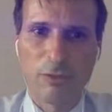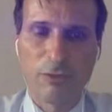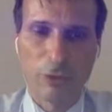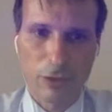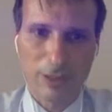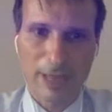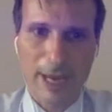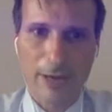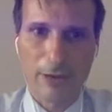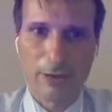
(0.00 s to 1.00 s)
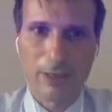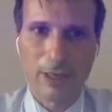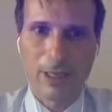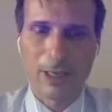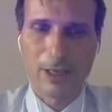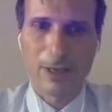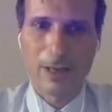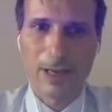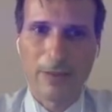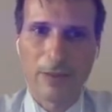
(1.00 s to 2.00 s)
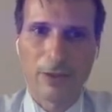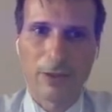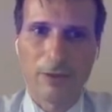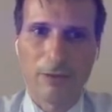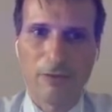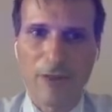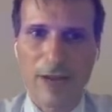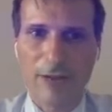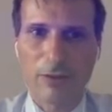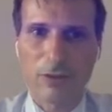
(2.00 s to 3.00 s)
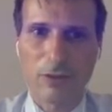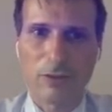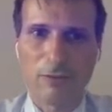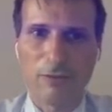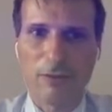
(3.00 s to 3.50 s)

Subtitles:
first anchor at the 5 or